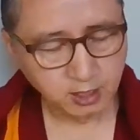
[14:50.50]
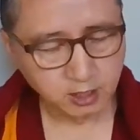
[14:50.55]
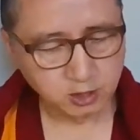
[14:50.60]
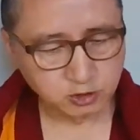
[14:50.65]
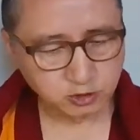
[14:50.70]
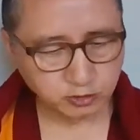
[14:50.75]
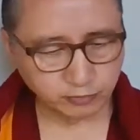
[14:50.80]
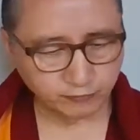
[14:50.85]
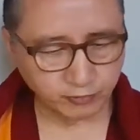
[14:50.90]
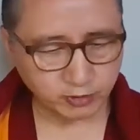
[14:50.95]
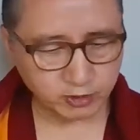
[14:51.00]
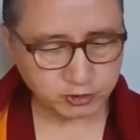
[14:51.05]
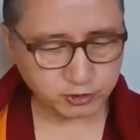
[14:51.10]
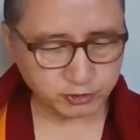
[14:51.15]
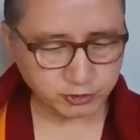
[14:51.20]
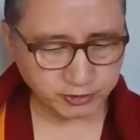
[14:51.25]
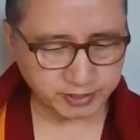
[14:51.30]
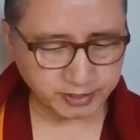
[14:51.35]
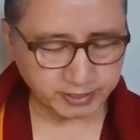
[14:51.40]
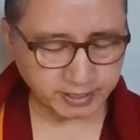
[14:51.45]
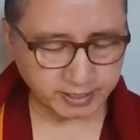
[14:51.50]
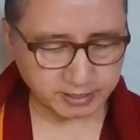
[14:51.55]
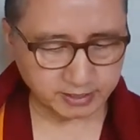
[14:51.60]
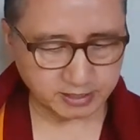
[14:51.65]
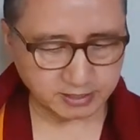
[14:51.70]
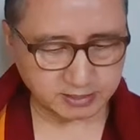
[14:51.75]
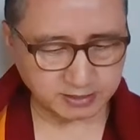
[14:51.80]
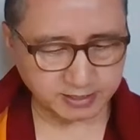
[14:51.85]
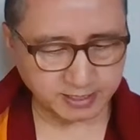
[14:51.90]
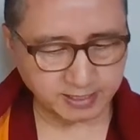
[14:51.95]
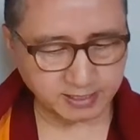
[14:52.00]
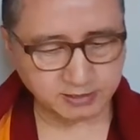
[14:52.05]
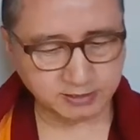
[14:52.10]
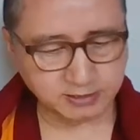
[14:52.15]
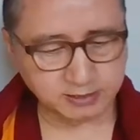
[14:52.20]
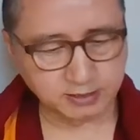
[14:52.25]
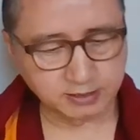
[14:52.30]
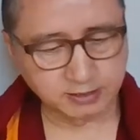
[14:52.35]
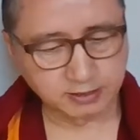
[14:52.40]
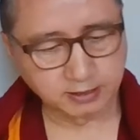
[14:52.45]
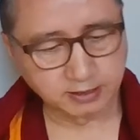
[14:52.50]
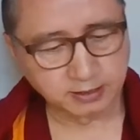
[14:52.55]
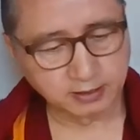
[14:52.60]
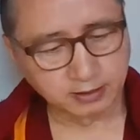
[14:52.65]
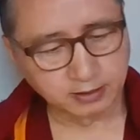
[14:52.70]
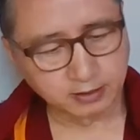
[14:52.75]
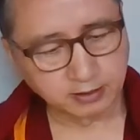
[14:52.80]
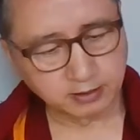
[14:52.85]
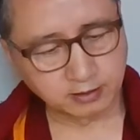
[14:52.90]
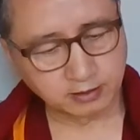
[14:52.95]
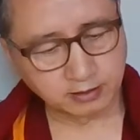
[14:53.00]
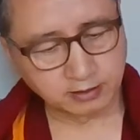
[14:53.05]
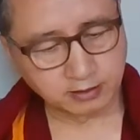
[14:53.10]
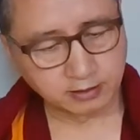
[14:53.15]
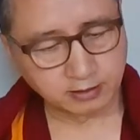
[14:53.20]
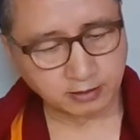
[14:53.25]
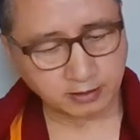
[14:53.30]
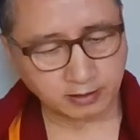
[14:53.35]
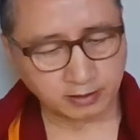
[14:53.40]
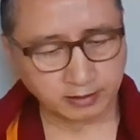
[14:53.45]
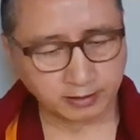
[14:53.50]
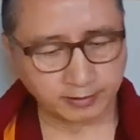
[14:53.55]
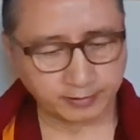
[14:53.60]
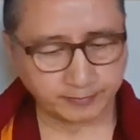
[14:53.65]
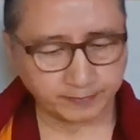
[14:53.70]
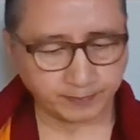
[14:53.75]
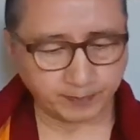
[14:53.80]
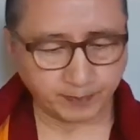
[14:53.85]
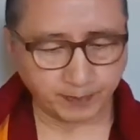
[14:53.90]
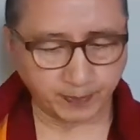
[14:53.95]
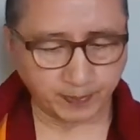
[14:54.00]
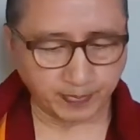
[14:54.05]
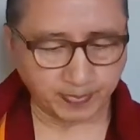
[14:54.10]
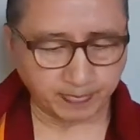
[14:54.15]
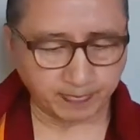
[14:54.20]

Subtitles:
So verse 28, it says, so